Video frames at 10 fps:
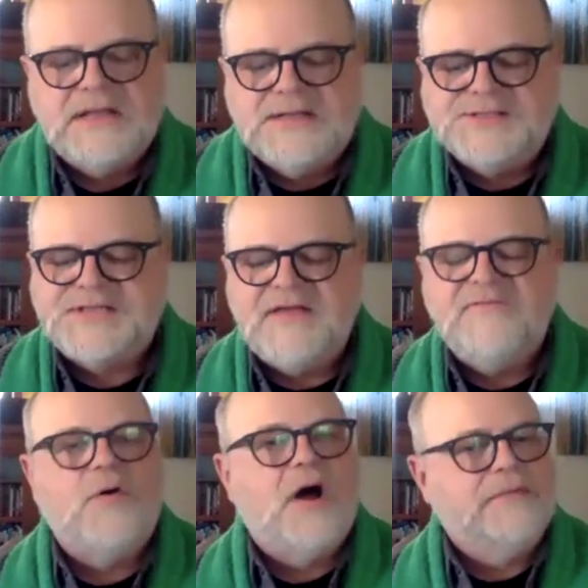
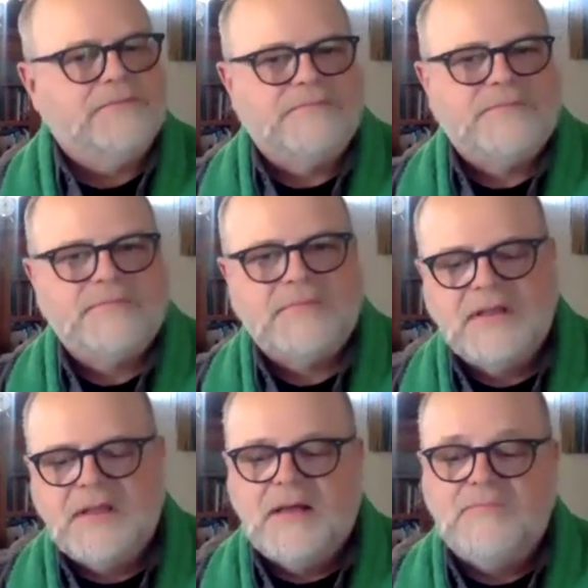Stave 1.
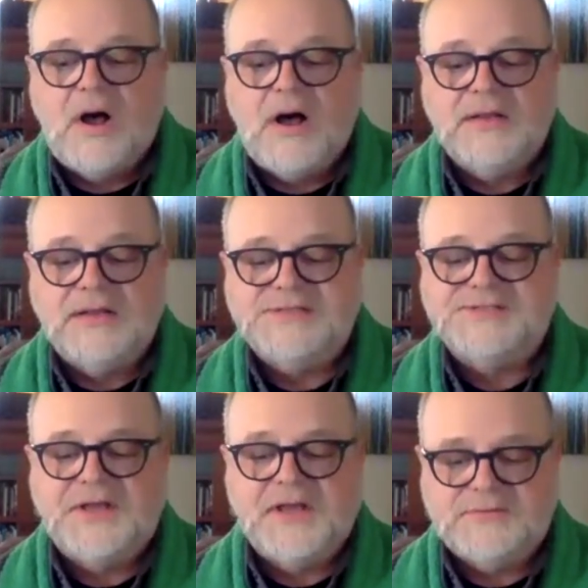Marley's
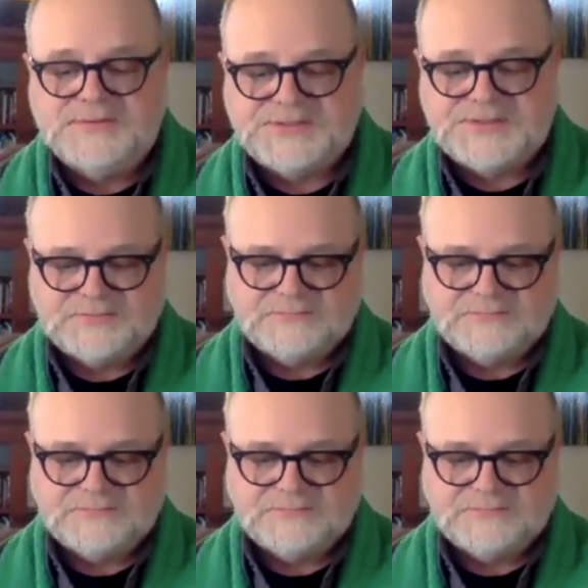Ghost.